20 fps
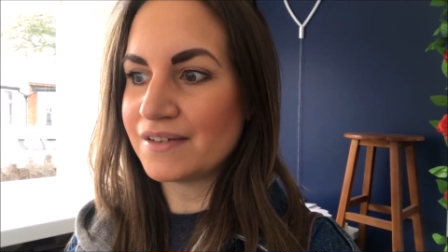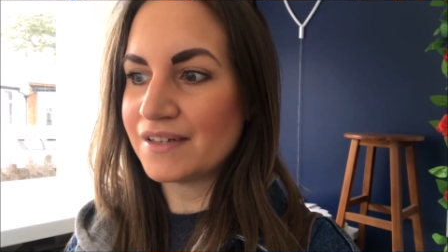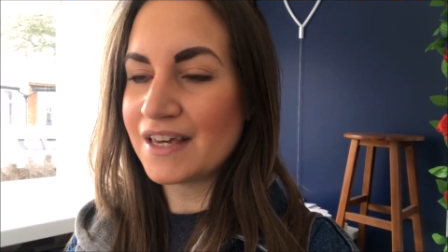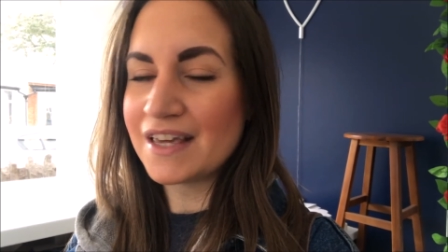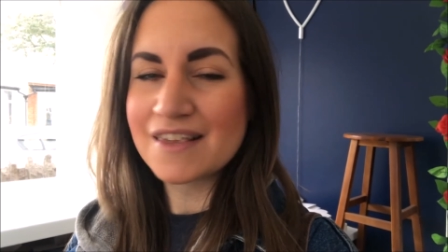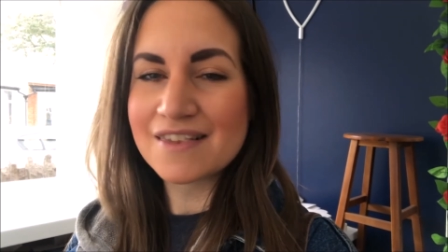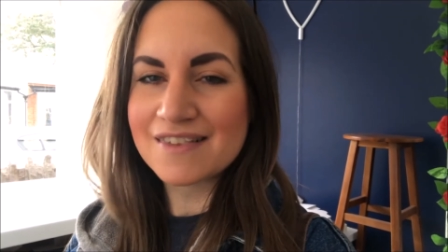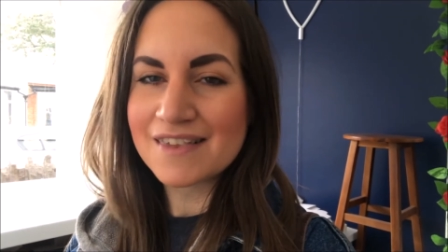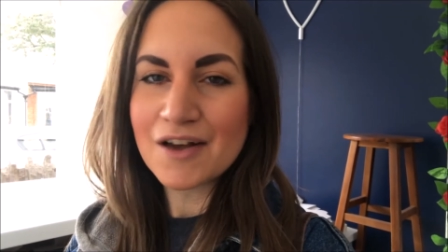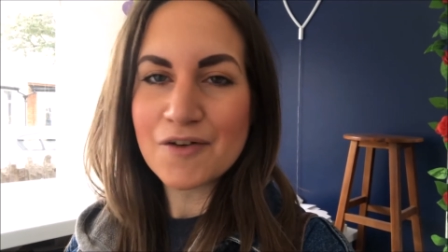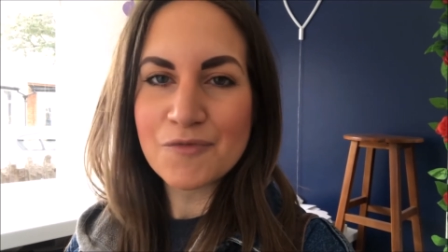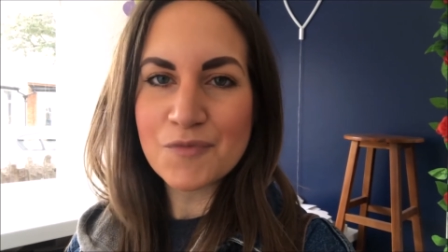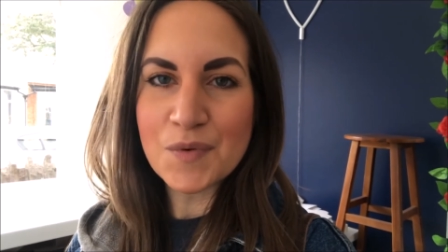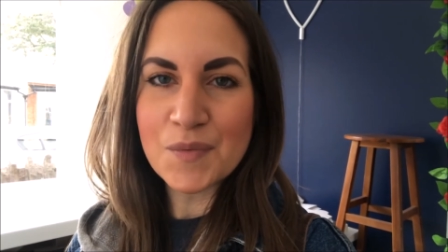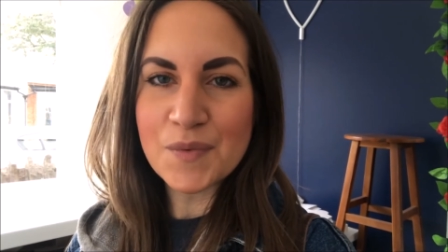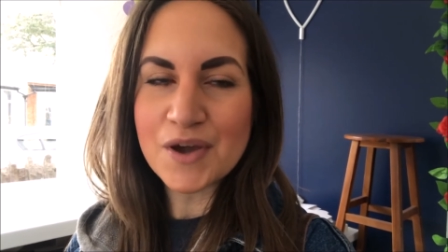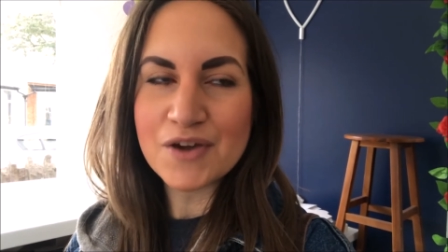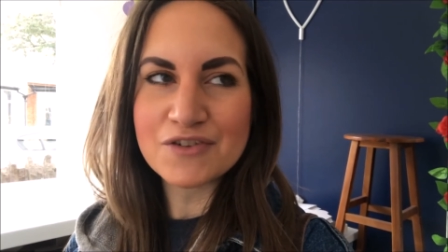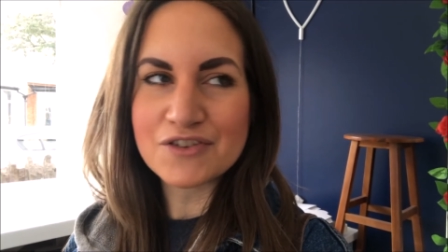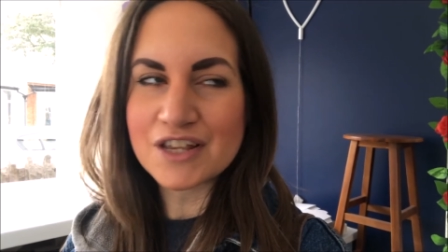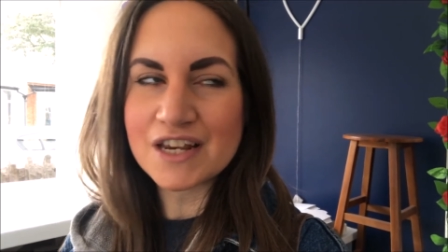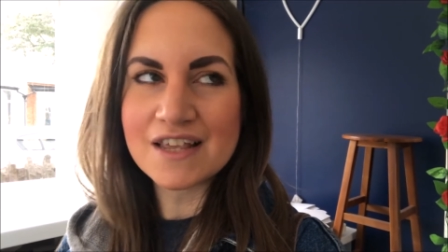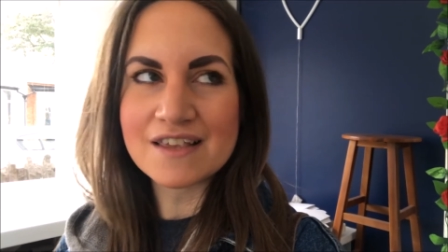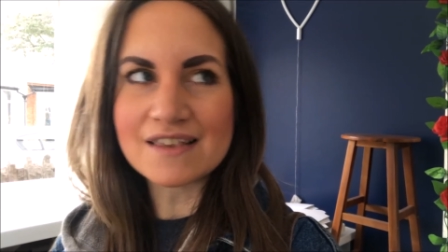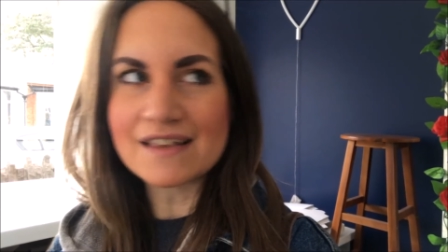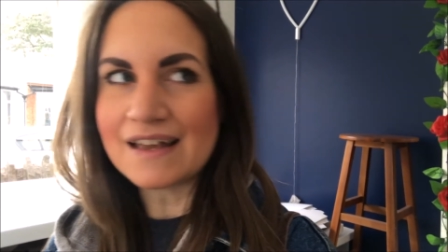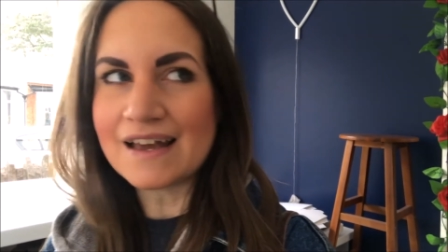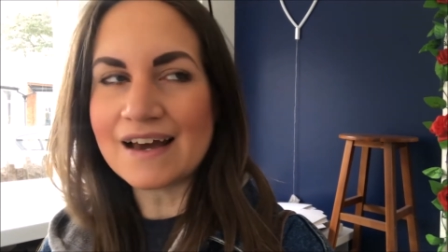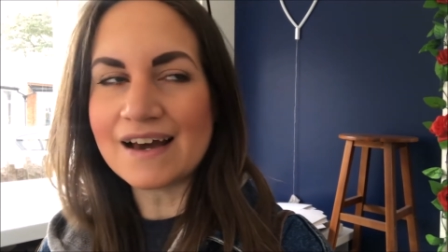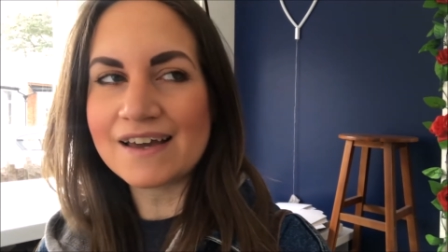it's self-promotion,
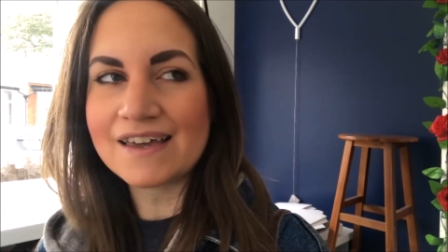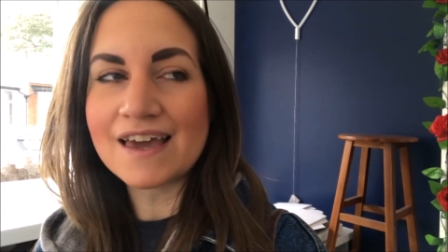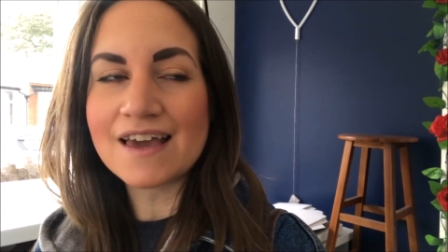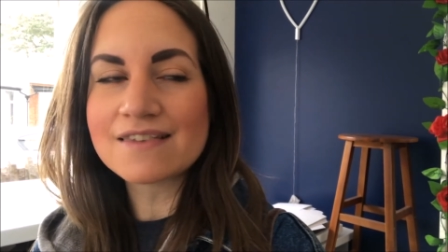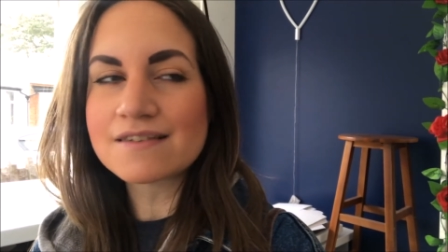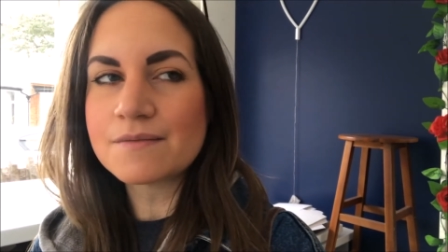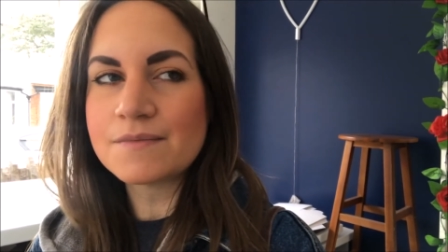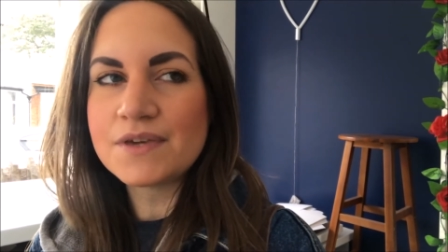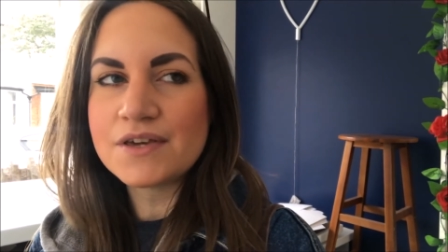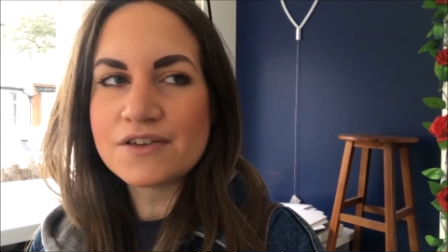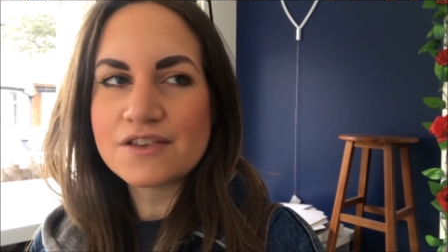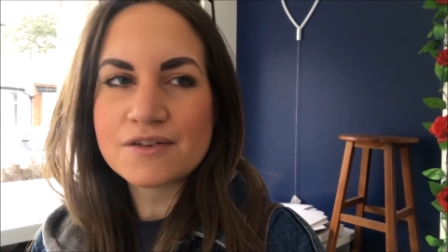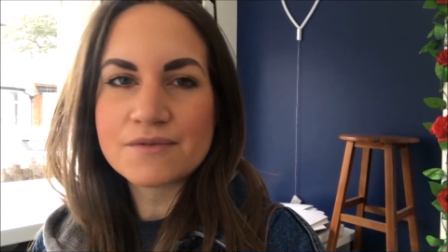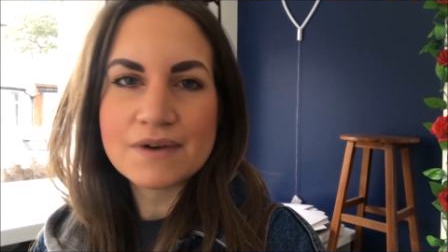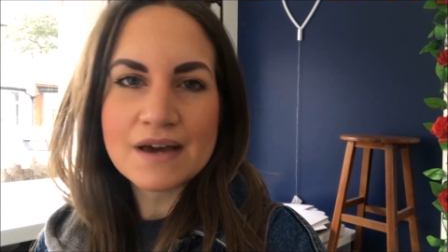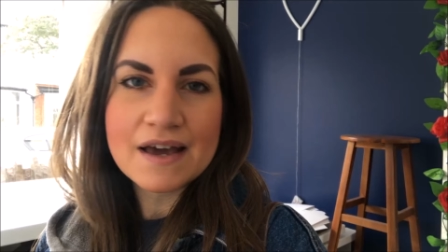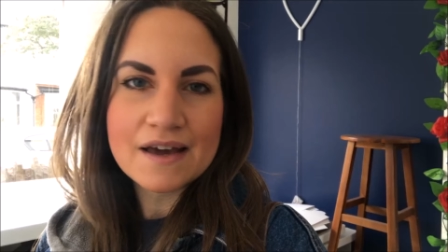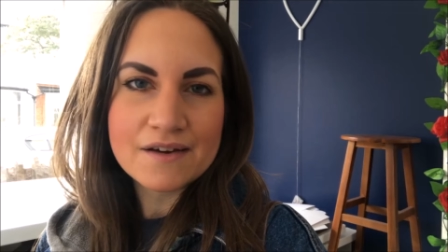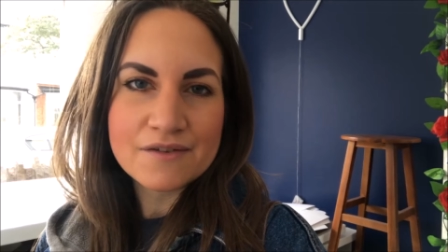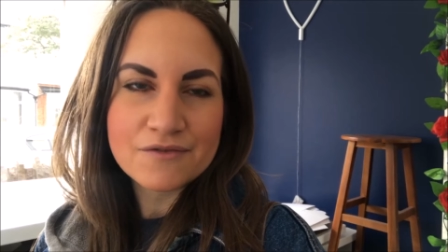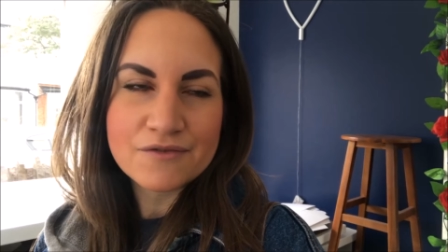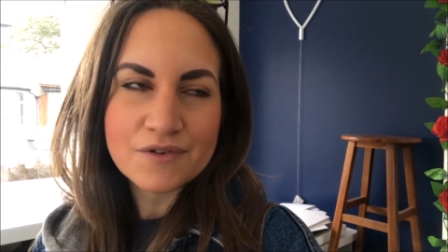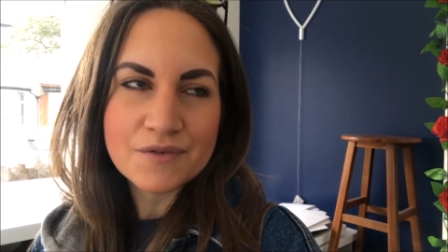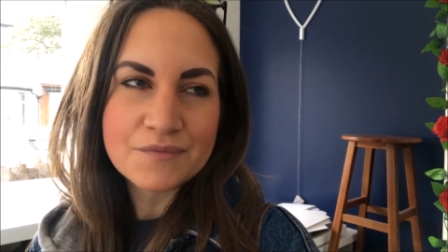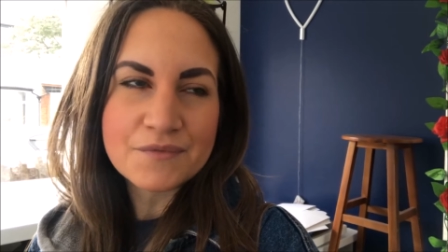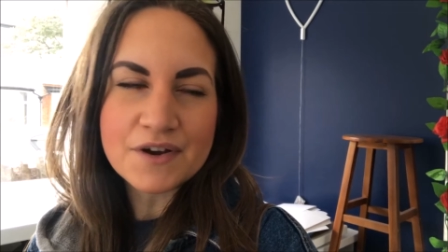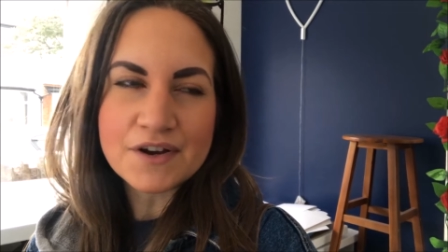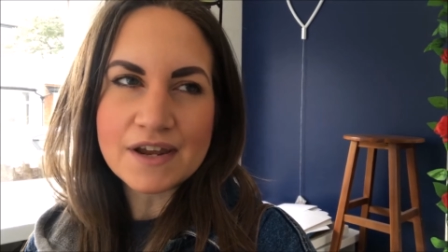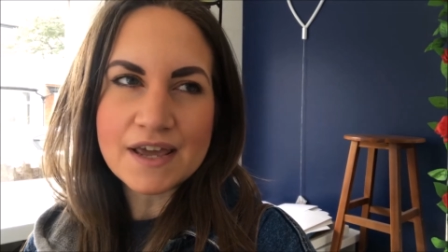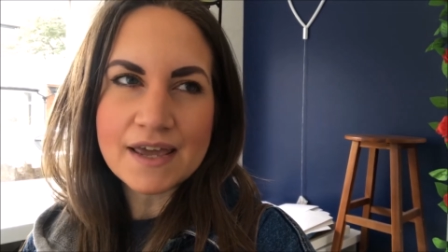isn't it? I guess I'm used to it
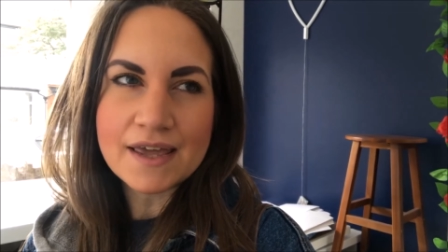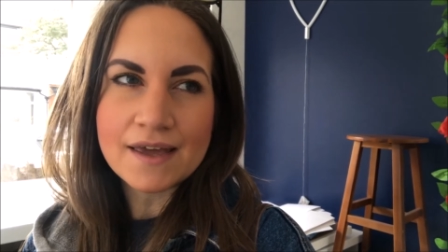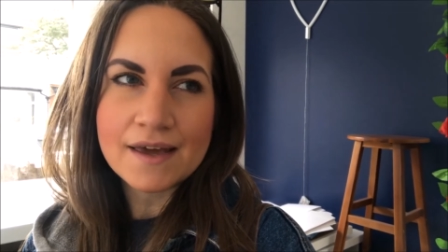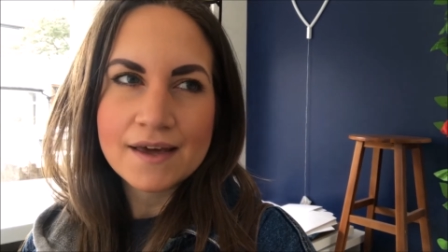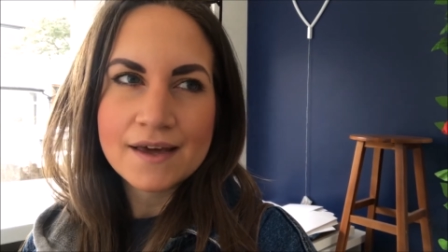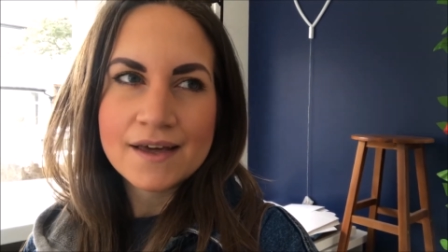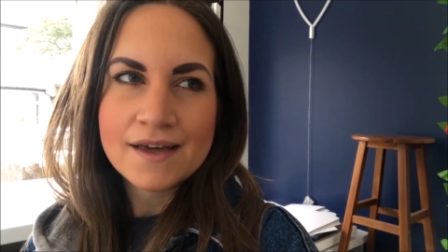from running